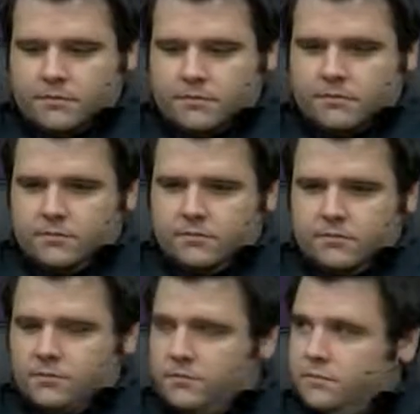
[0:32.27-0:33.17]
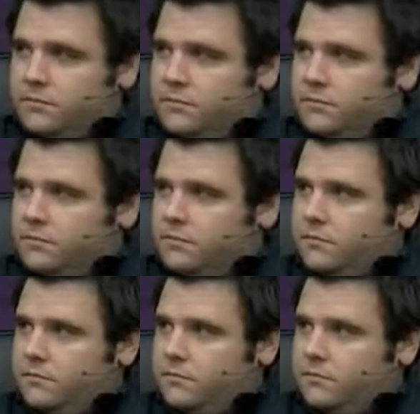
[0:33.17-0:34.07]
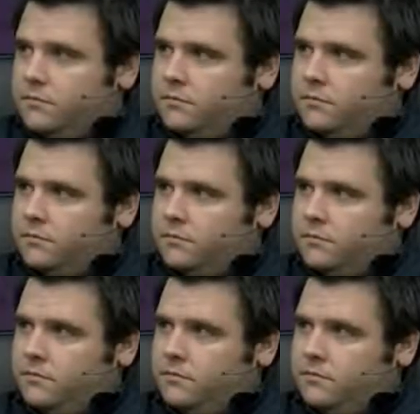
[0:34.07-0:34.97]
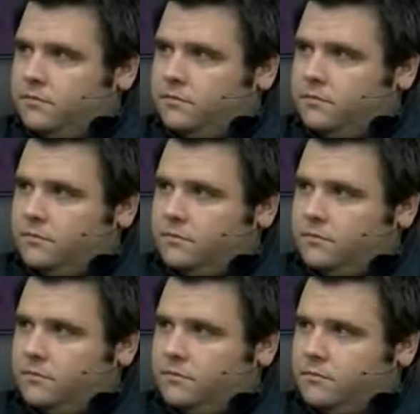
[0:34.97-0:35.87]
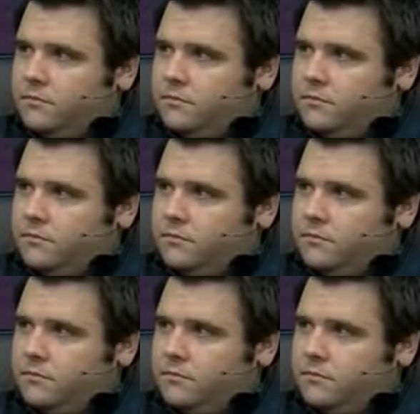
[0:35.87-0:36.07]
[no speech]